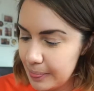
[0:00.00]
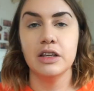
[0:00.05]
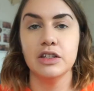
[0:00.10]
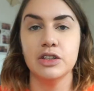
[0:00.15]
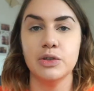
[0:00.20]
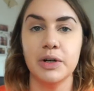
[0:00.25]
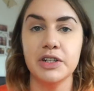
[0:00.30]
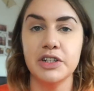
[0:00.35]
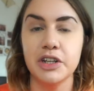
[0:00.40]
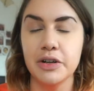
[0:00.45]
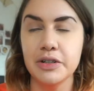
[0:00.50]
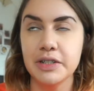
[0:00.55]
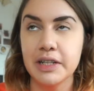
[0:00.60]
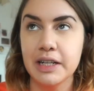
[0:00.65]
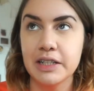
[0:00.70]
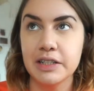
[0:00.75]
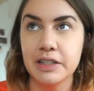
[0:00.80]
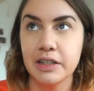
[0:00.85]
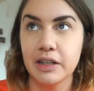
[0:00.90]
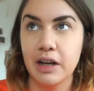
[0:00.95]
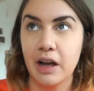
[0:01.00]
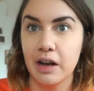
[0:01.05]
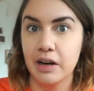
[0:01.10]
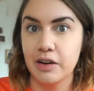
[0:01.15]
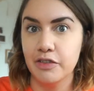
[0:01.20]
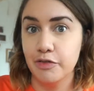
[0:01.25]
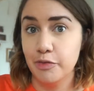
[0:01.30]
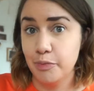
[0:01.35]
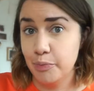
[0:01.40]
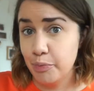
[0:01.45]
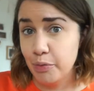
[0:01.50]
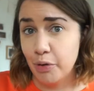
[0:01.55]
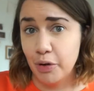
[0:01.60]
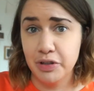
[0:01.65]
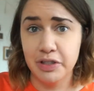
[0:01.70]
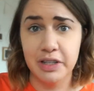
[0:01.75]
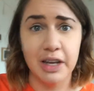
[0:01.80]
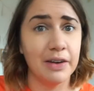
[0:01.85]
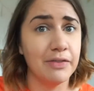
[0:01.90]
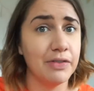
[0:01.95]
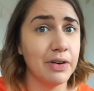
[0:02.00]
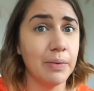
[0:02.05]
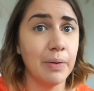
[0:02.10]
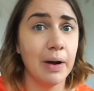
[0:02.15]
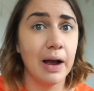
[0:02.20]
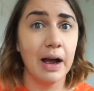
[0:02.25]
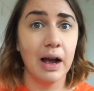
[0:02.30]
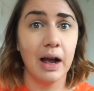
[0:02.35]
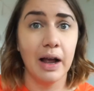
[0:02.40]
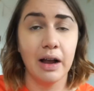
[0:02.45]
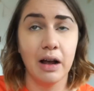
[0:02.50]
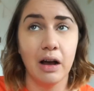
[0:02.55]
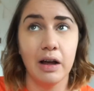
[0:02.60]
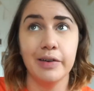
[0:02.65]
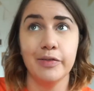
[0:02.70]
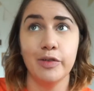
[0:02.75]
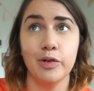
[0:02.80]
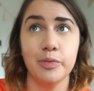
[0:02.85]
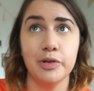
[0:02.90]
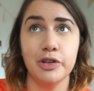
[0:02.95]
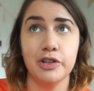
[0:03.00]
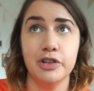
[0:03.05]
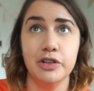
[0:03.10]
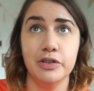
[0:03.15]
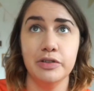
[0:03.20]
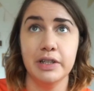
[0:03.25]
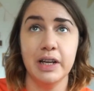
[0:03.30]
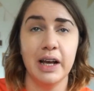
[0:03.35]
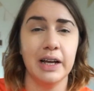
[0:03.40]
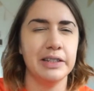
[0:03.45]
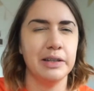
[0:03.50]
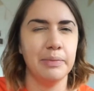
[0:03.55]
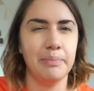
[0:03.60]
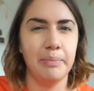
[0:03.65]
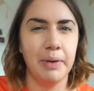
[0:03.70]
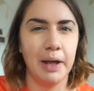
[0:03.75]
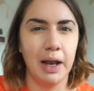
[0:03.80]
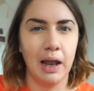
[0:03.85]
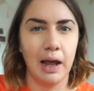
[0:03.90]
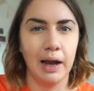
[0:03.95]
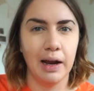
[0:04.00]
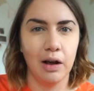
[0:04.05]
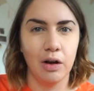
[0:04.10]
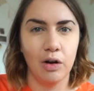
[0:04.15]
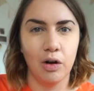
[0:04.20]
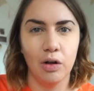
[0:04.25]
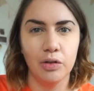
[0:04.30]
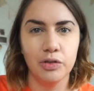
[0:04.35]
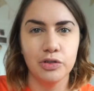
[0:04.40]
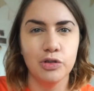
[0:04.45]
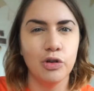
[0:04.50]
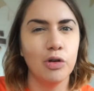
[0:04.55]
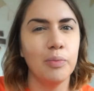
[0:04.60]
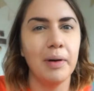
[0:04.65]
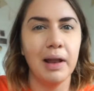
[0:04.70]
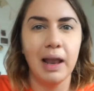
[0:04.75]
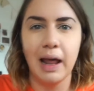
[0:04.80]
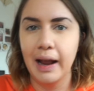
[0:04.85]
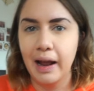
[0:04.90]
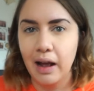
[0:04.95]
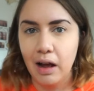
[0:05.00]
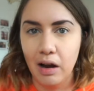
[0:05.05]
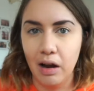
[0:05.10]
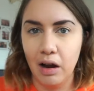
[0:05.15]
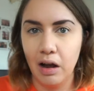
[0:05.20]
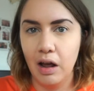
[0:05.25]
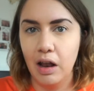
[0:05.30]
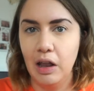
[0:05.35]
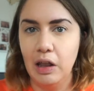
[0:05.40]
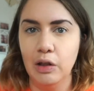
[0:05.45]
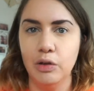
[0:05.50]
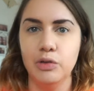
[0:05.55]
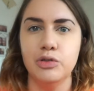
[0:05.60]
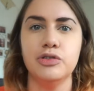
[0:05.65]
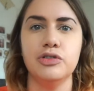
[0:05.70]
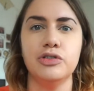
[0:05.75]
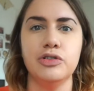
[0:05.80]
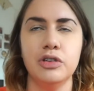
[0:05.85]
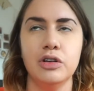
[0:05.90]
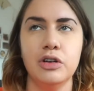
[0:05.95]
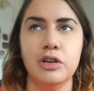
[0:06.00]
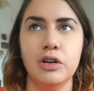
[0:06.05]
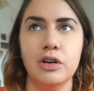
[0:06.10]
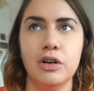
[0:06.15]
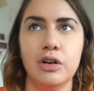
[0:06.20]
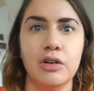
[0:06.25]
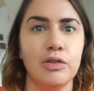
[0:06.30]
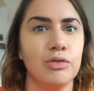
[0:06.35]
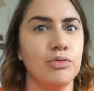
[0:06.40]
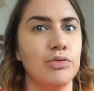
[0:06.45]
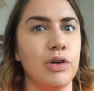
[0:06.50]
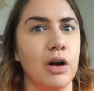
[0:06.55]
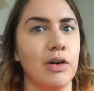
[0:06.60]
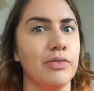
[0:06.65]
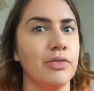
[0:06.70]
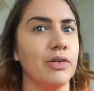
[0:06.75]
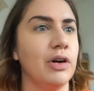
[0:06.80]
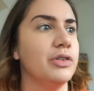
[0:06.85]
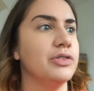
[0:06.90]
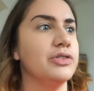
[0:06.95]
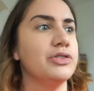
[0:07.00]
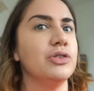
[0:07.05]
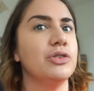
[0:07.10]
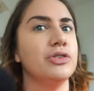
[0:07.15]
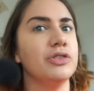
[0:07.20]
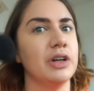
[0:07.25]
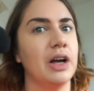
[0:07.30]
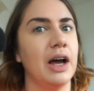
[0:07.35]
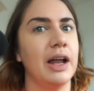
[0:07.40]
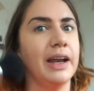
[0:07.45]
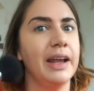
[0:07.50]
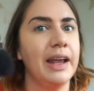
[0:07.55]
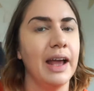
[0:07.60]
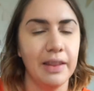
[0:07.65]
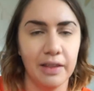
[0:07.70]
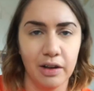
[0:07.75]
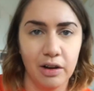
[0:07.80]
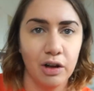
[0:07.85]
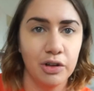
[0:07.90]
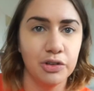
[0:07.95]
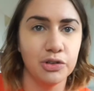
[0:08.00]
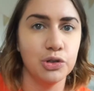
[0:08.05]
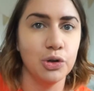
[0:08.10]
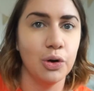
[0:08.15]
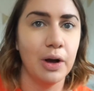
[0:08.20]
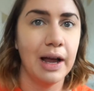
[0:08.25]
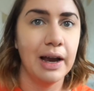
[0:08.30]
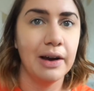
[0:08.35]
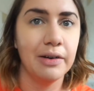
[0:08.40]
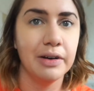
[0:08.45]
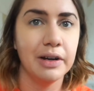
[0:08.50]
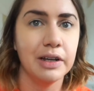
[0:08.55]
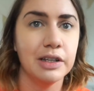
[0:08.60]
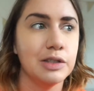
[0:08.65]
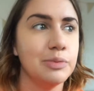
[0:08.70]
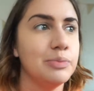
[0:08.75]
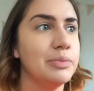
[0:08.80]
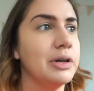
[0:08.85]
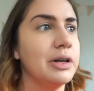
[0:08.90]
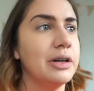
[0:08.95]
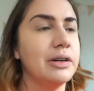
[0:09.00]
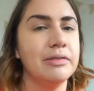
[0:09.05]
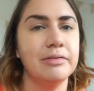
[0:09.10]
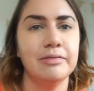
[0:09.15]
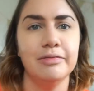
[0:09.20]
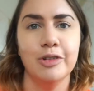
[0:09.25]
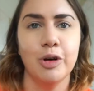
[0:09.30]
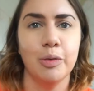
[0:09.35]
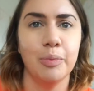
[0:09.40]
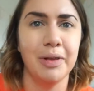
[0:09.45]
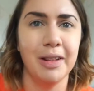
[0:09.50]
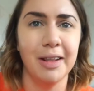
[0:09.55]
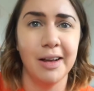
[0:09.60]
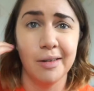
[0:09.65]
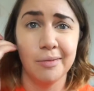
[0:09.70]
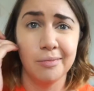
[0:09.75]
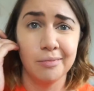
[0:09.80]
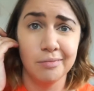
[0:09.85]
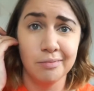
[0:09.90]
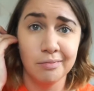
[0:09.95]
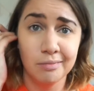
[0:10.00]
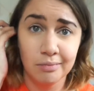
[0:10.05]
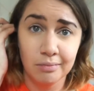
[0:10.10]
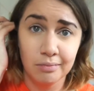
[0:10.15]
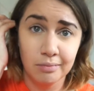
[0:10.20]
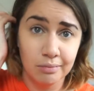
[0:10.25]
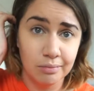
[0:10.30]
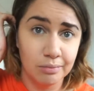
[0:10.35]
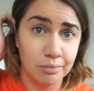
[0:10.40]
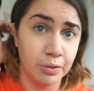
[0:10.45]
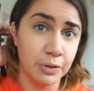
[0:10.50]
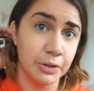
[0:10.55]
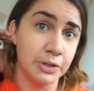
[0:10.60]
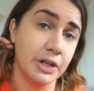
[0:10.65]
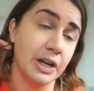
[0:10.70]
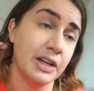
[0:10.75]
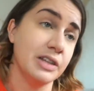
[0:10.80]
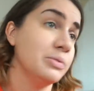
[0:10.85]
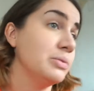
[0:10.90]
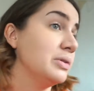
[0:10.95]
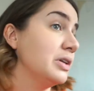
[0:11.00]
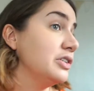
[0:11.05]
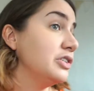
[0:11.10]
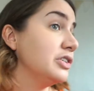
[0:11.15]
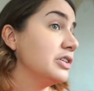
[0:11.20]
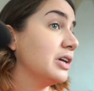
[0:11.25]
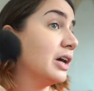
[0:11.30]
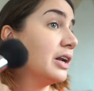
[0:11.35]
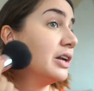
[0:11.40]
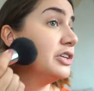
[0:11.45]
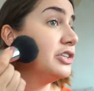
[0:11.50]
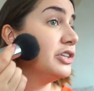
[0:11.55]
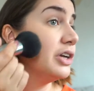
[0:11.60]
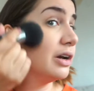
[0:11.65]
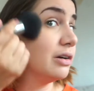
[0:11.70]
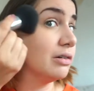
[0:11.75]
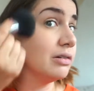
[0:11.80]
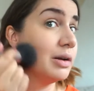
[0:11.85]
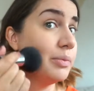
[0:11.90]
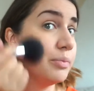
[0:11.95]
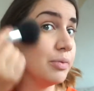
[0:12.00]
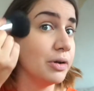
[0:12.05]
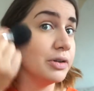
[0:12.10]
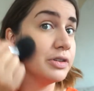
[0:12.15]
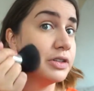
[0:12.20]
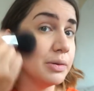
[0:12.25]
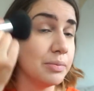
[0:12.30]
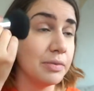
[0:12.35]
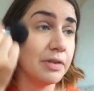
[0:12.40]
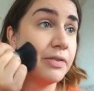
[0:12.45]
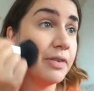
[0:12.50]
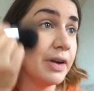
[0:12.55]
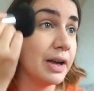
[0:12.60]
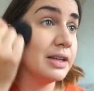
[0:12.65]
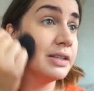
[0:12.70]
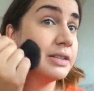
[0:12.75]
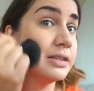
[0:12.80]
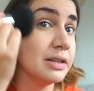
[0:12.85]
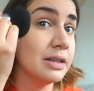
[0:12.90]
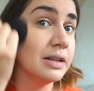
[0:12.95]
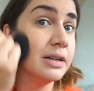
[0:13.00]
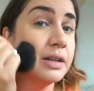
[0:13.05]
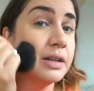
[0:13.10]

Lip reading: So I don't tend to kind of bronze everywhere. I kind of almost use it as a bit like a contour, but like a loose, rough contour. So kind of get the contour areas, but not be that precise with it. Just kind of generally bronze up the face.